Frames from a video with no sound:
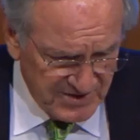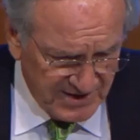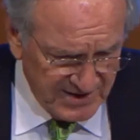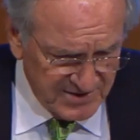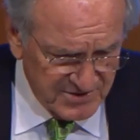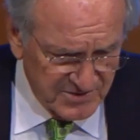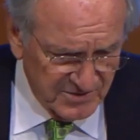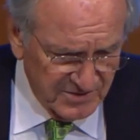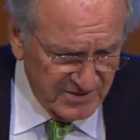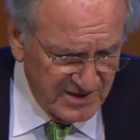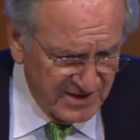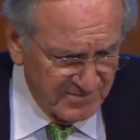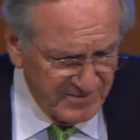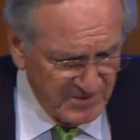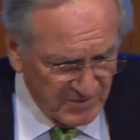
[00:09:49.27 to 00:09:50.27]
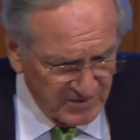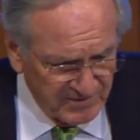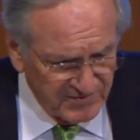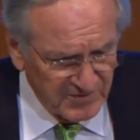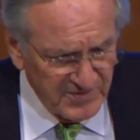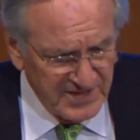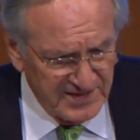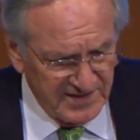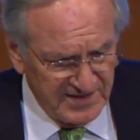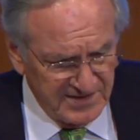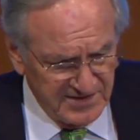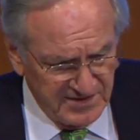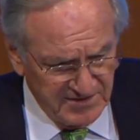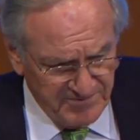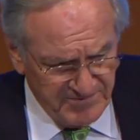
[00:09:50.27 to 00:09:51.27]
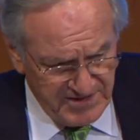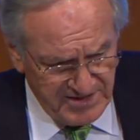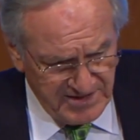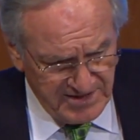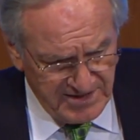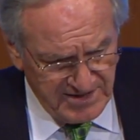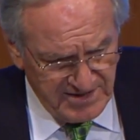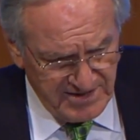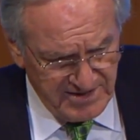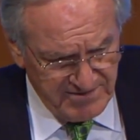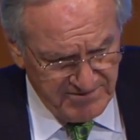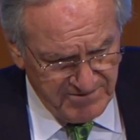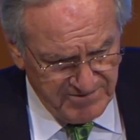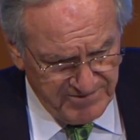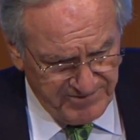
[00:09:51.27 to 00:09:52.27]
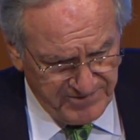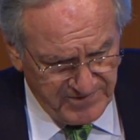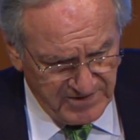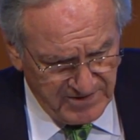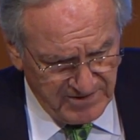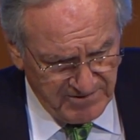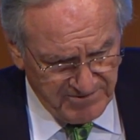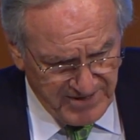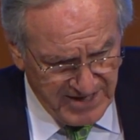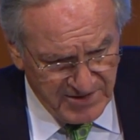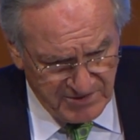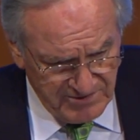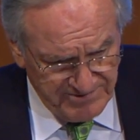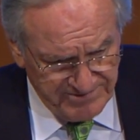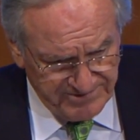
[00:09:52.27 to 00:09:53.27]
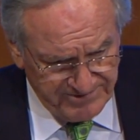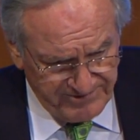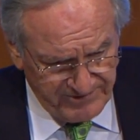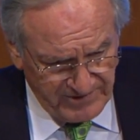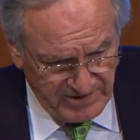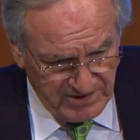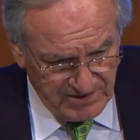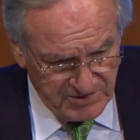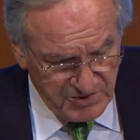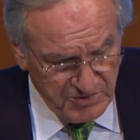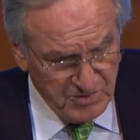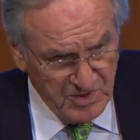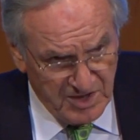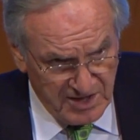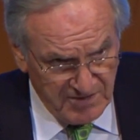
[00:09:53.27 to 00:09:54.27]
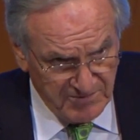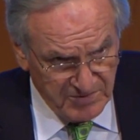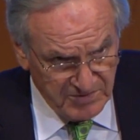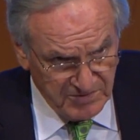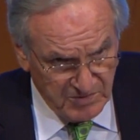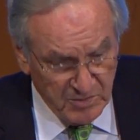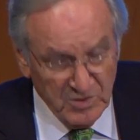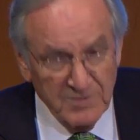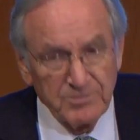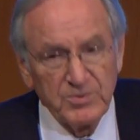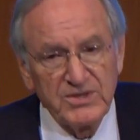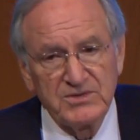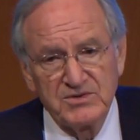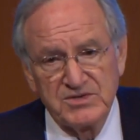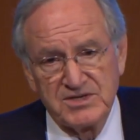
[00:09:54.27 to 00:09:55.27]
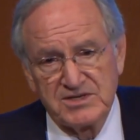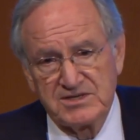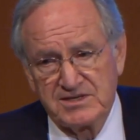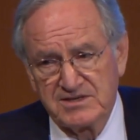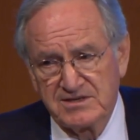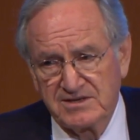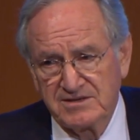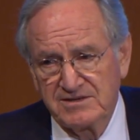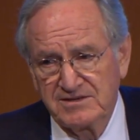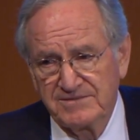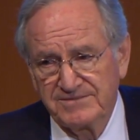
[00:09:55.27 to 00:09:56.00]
in high school, he could be one of 3 things. He could be a baker, a shoe cobbler, or a printer's assistant.